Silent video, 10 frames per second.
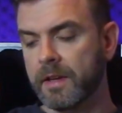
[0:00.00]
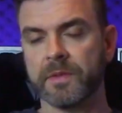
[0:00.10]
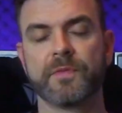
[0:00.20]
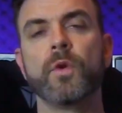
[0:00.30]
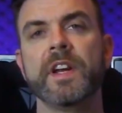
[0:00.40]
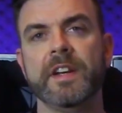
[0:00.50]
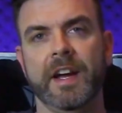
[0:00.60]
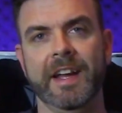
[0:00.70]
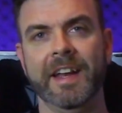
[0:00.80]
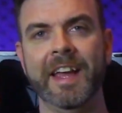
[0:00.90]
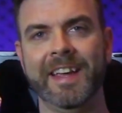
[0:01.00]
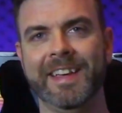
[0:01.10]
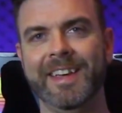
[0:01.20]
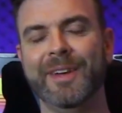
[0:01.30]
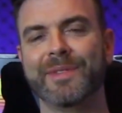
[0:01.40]
It was $489.
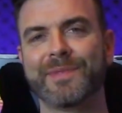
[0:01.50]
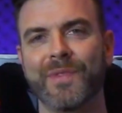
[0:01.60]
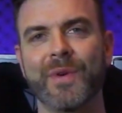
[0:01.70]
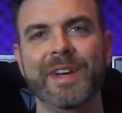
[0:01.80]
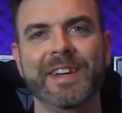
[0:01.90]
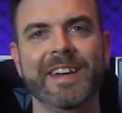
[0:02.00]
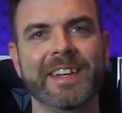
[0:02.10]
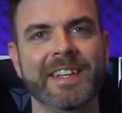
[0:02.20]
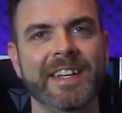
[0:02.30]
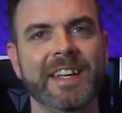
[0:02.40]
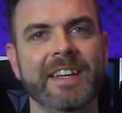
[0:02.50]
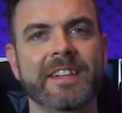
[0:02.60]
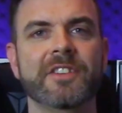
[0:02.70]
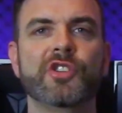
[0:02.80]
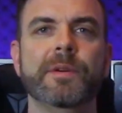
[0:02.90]
It was $489
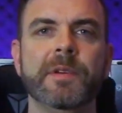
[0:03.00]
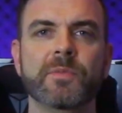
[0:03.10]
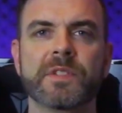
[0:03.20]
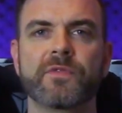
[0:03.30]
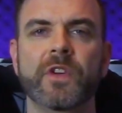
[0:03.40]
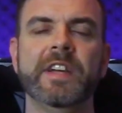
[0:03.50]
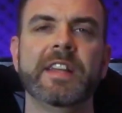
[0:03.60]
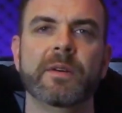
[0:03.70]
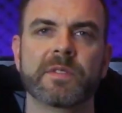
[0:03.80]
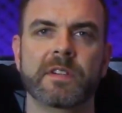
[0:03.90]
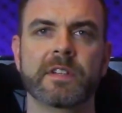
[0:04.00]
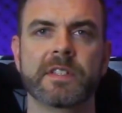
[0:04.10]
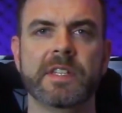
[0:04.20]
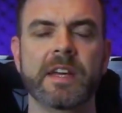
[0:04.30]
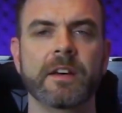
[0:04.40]
Canadian. Shipping was free, and that was on a
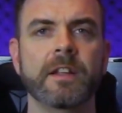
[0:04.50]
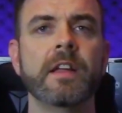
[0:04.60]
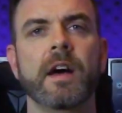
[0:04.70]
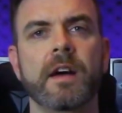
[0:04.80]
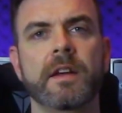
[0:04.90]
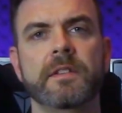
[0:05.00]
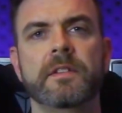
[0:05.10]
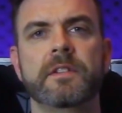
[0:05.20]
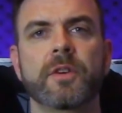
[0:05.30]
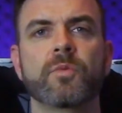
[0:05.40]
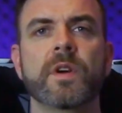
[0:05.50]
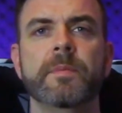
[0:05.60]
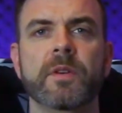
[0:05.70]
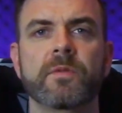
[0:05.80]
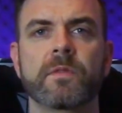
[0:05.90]
sale. Don't worry
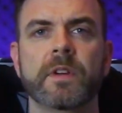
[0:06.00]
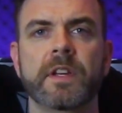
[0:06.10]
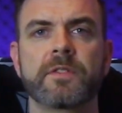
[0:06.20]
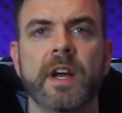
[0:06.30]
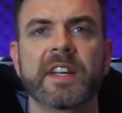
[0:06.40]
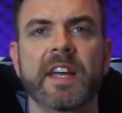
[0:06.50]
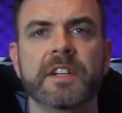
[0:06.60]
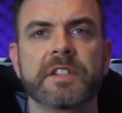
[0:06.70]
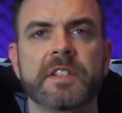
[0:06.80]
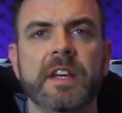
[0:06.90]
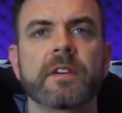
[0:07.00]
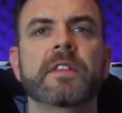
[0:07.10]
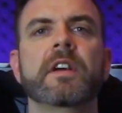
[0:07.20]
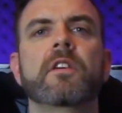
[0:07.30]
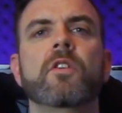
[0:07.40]
about trying to catch a sale.
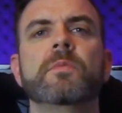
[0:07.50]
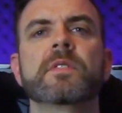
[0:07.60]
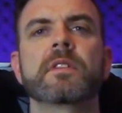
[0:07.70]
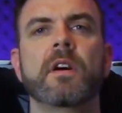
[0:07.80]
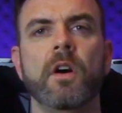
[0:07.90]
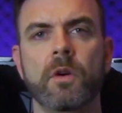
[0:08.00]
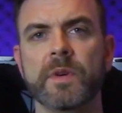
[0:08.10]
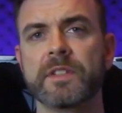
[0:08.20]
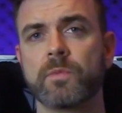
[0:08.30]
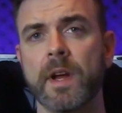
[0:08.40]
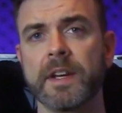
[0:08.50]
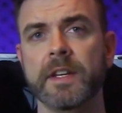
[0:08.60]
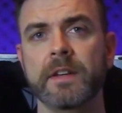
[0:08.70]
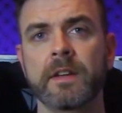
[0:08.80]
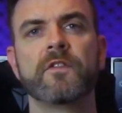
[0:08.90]
They are almost always
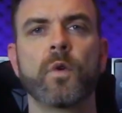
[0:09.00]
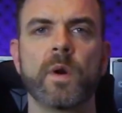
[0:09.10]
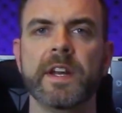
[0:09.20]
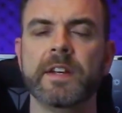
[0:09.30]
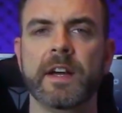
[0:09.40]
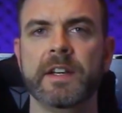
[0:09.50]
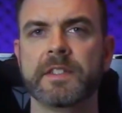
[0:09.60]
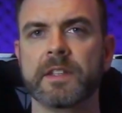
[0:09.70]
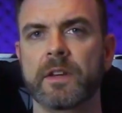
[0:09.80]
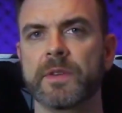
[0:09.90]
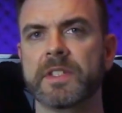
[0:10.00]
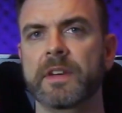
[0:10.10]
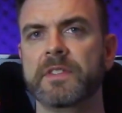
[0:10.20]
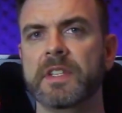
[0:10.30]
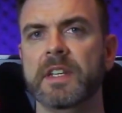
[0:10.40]
running. $489 is the lowest
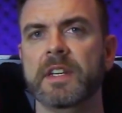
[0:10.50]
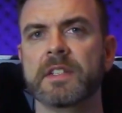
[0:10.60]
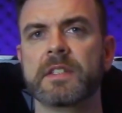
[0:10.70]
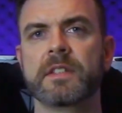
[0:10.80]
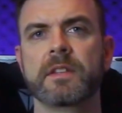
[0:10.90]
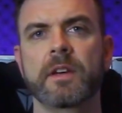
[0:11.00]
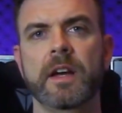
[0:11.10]
I've seen it